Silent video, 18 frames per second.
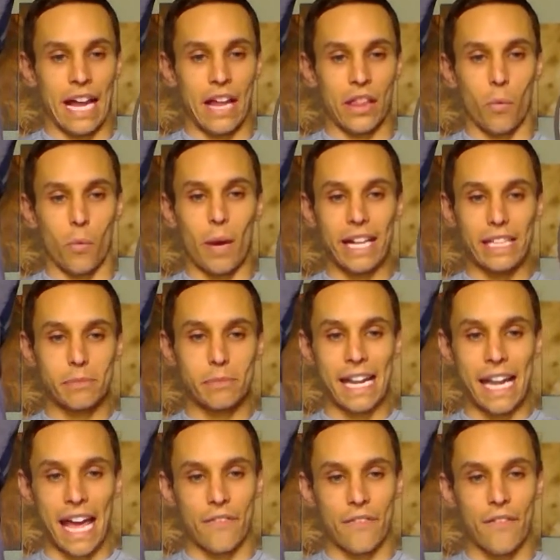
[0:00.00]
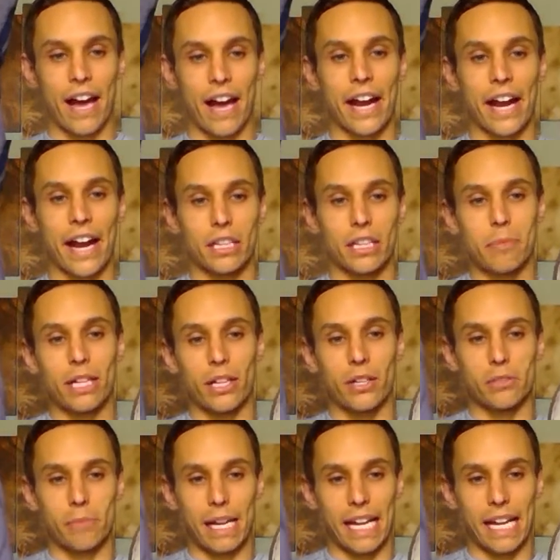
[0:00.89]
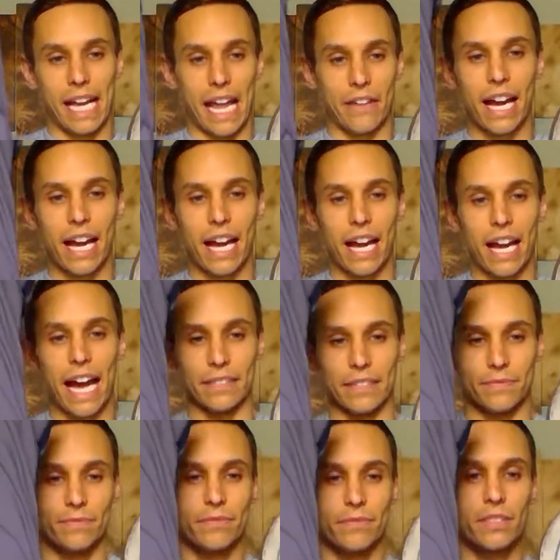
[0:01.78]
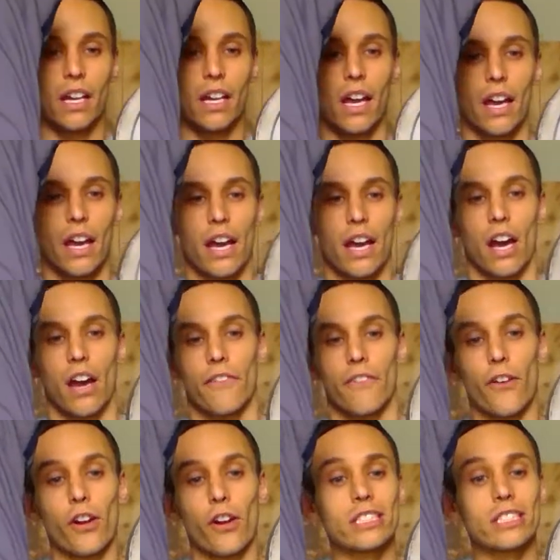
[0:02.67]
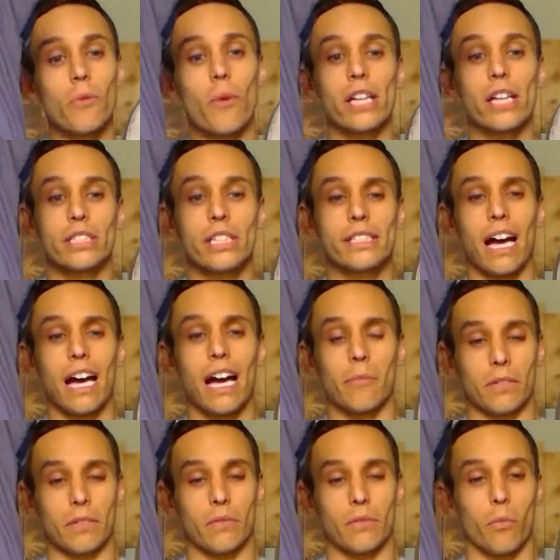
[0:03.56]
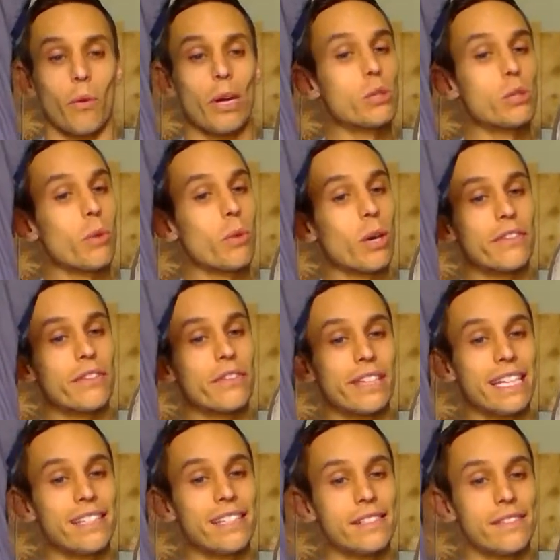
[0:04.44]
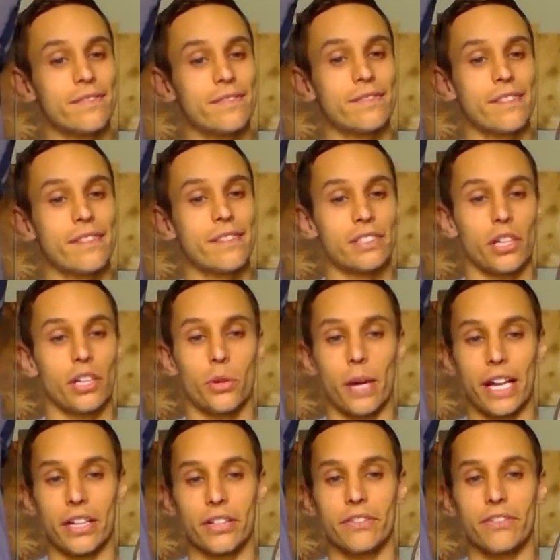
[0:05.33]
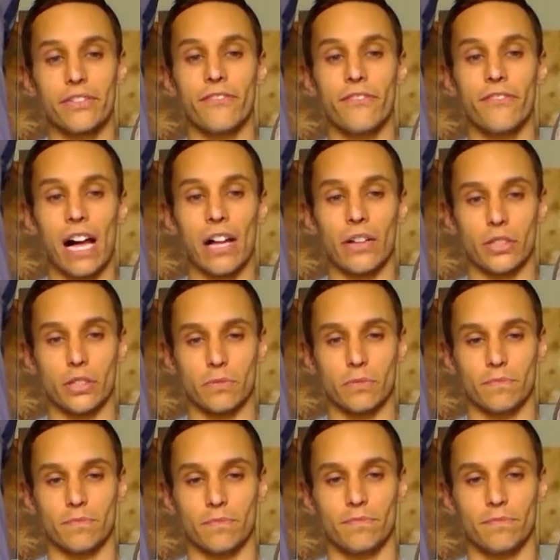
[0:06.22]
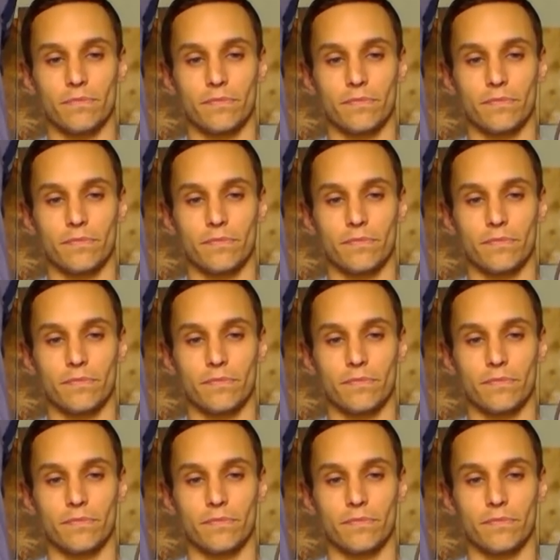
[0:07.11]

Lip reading: Now the weight's made out of iron, the pillow's made out of cotton. First, I want you to tell me which one of these has a greater volume.